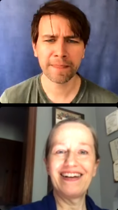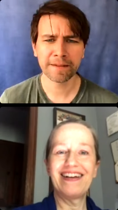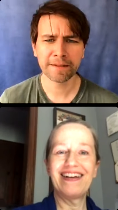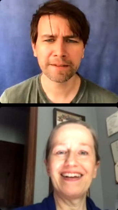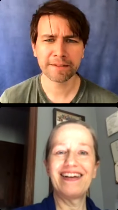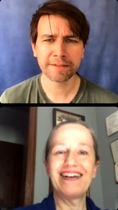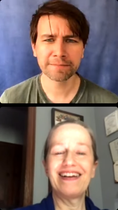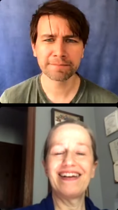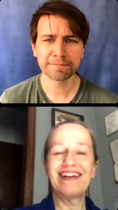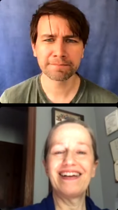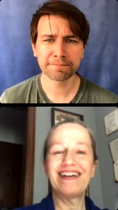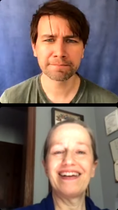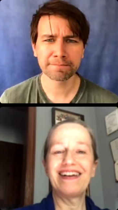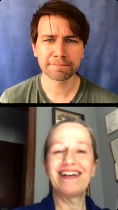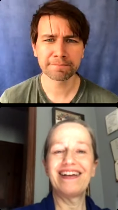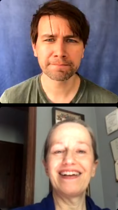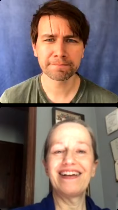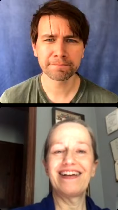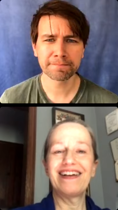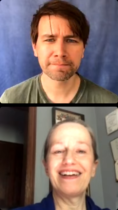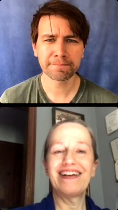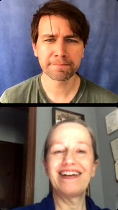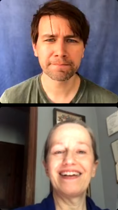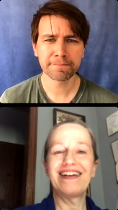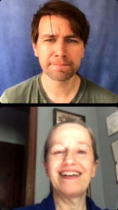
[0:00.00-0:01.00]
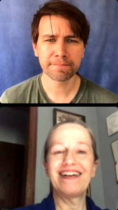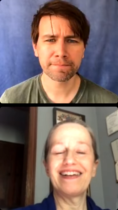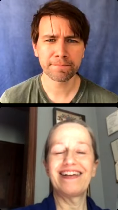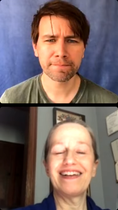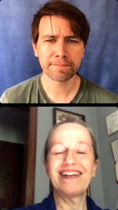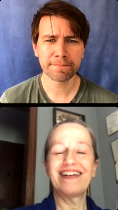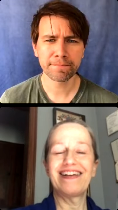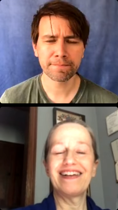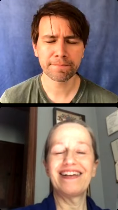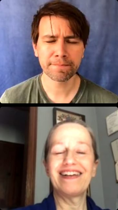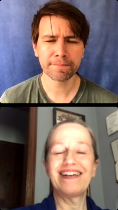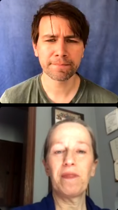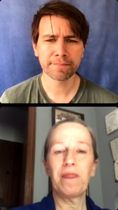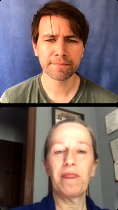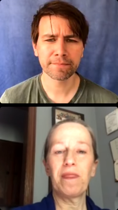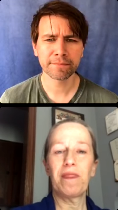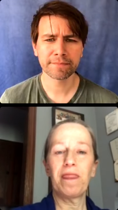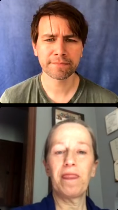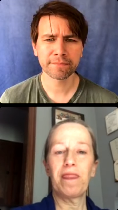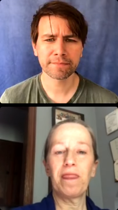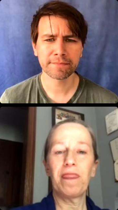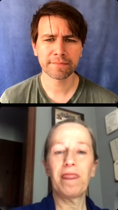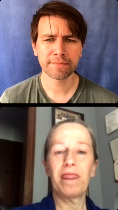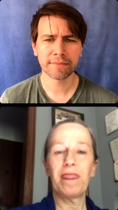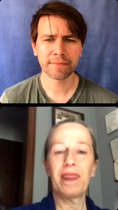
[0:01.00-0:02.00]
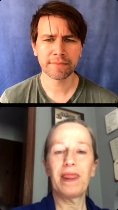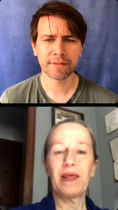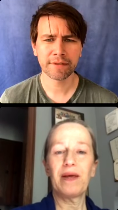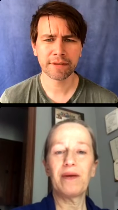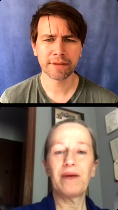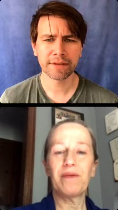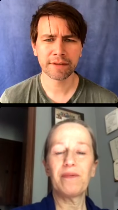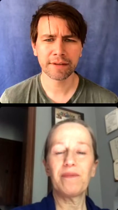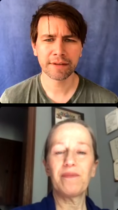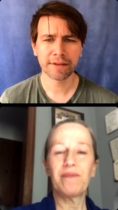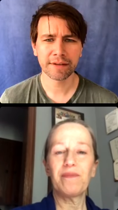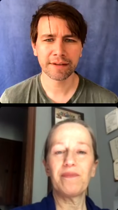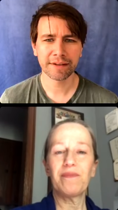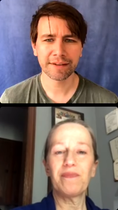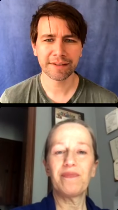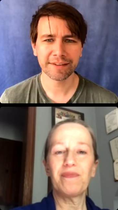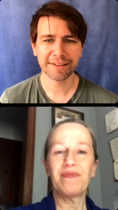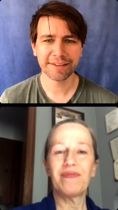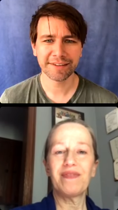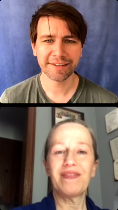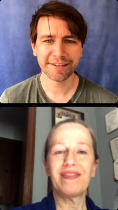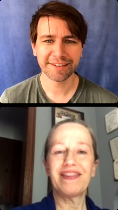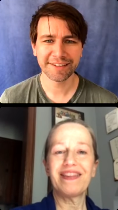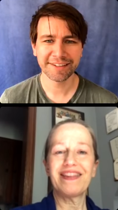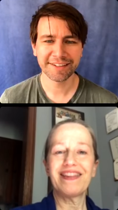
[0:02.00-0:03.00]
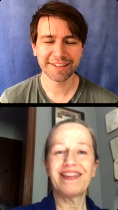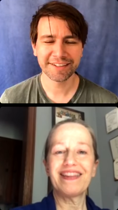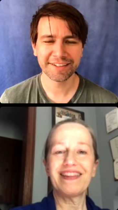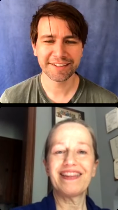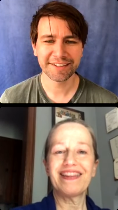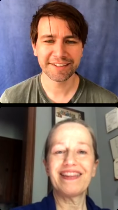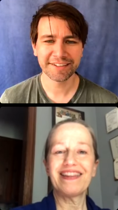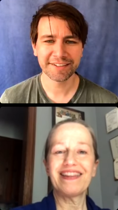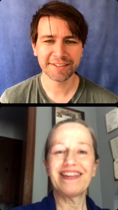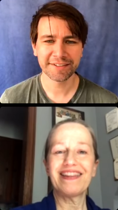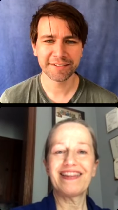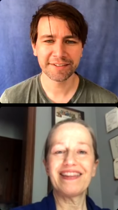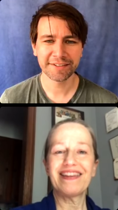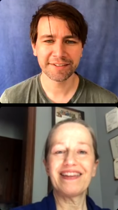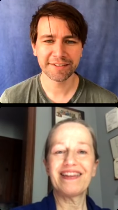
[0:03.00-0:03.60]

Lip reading: (no one is talking)